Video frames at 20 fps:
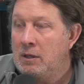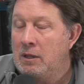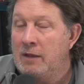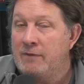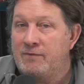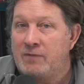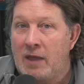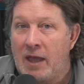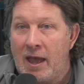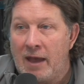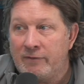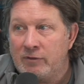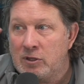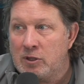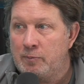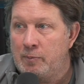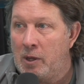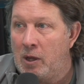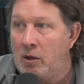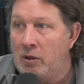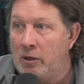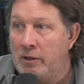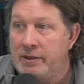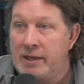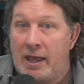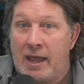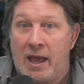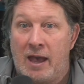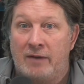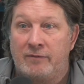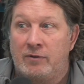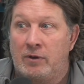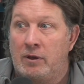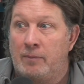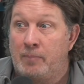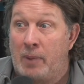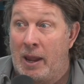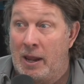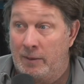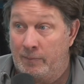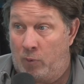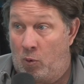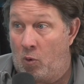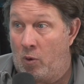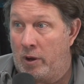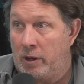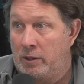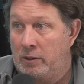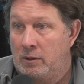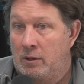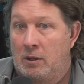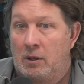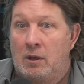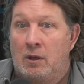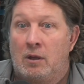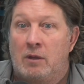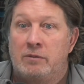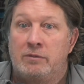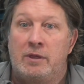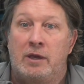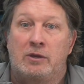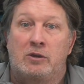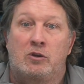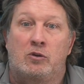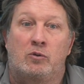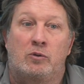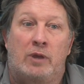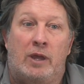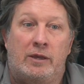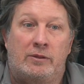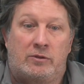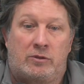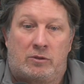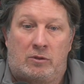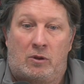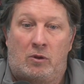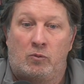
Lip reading: If they have a smell and they have a pain point that creates